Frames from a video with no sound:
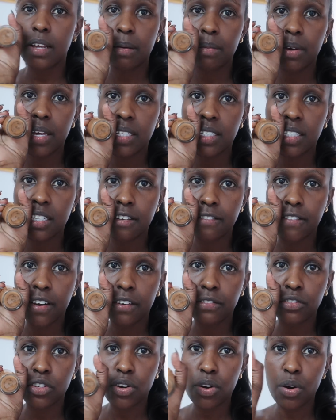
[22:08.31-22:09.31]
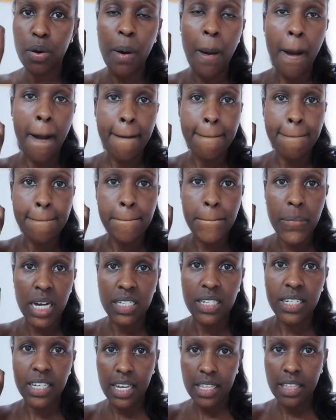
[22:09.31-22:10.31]
I'm NC50,
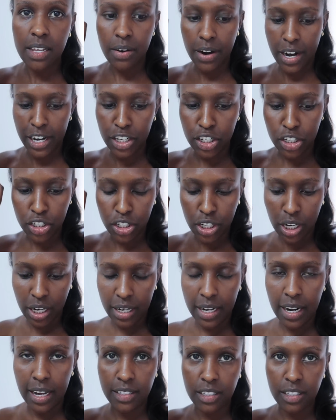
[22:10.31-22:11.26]
but to get the right shade,